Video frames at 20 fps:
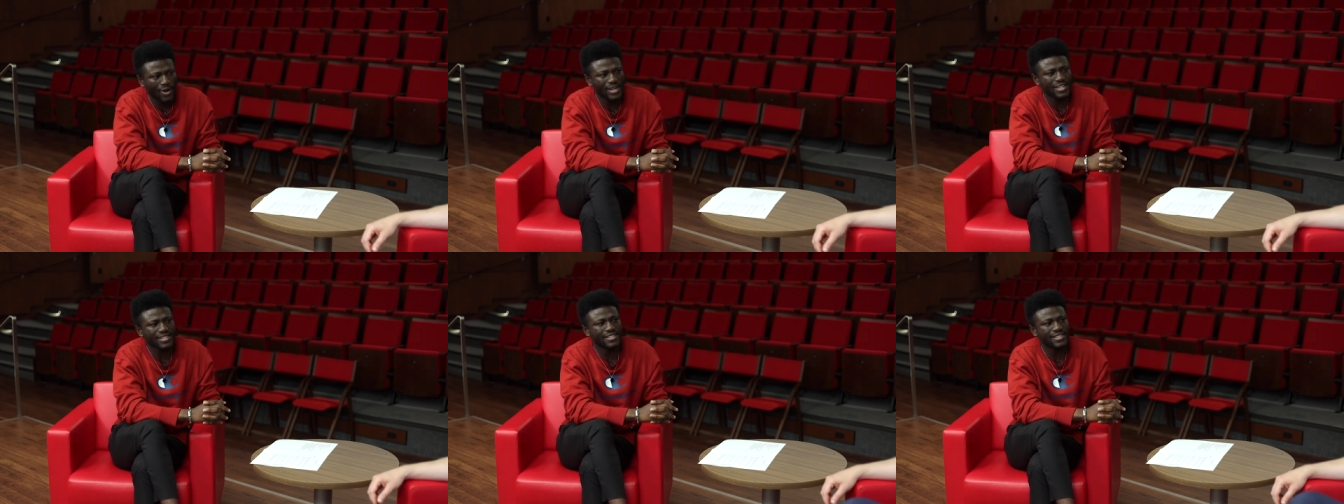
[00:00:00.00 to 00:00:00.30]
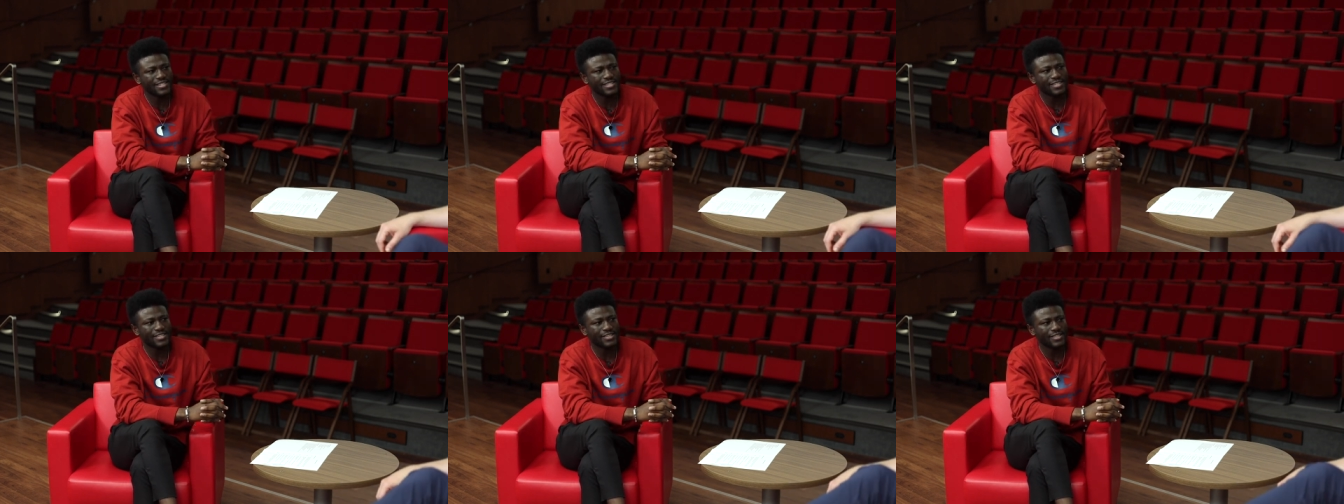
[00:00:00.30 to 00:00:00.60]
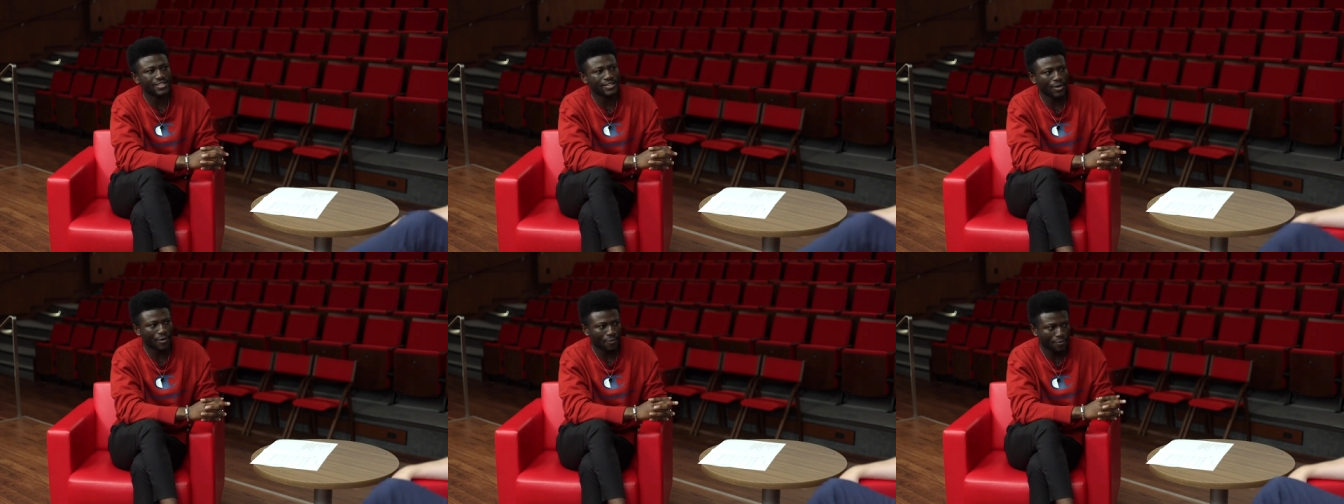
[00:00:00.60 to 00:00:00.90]
What
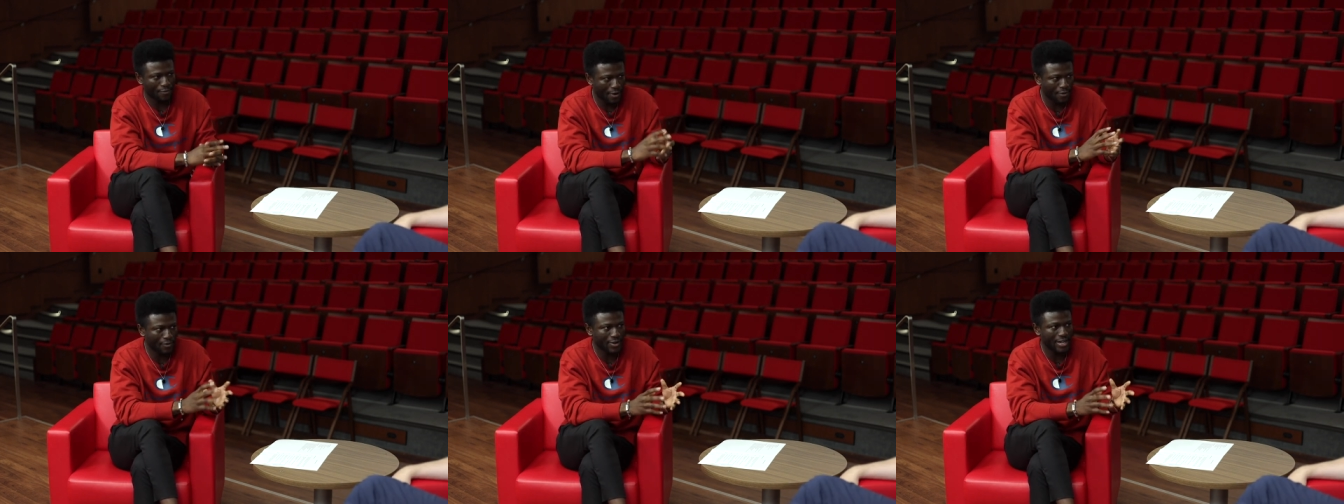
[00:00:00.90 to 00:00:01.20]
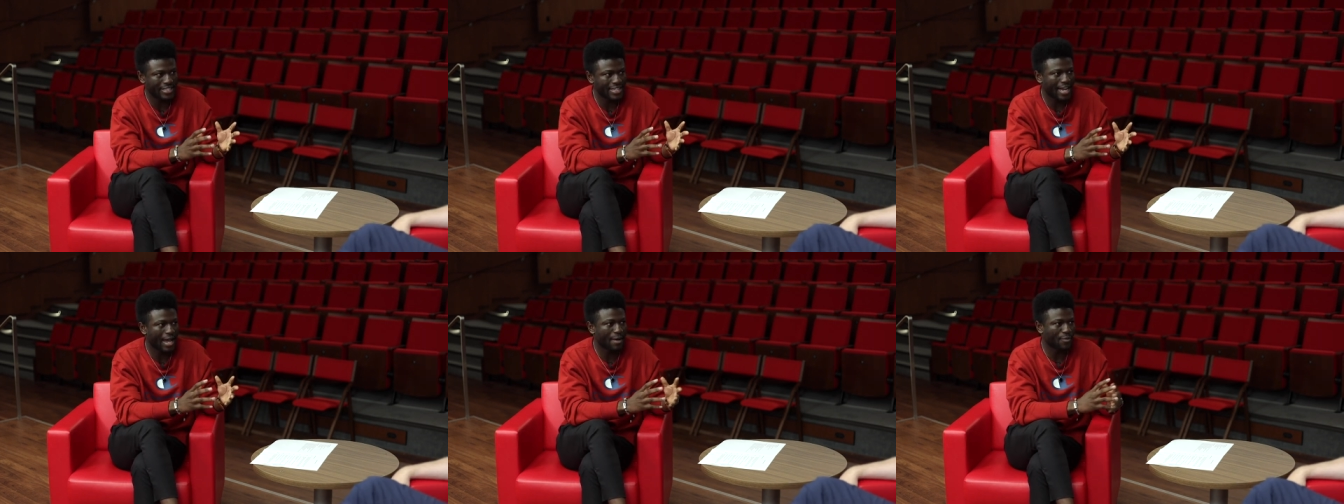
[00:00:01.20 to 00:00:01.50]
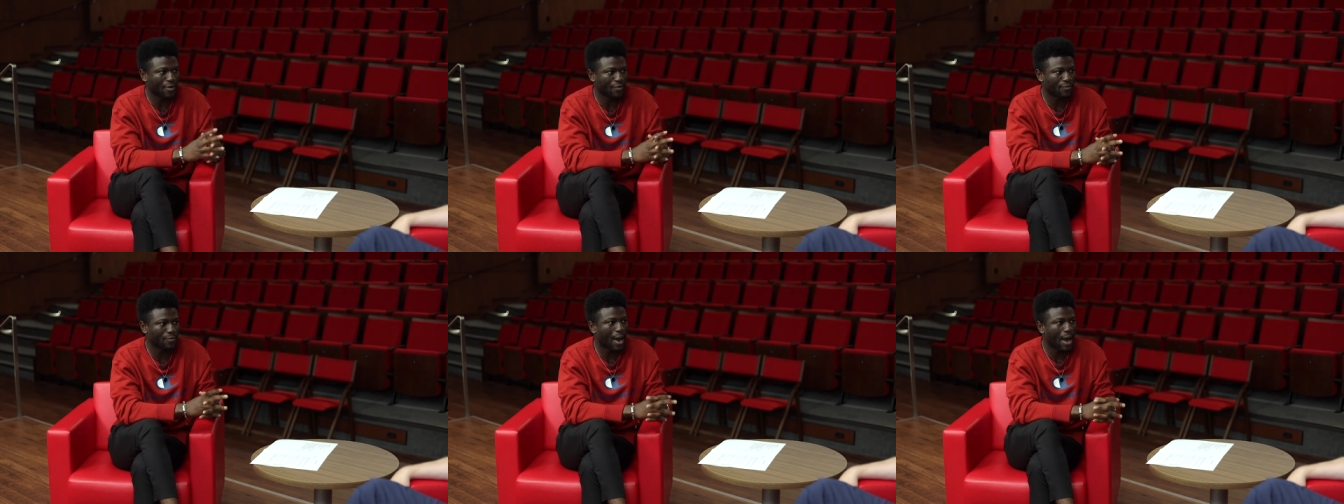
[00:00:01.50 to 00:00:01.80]
is your favorite type of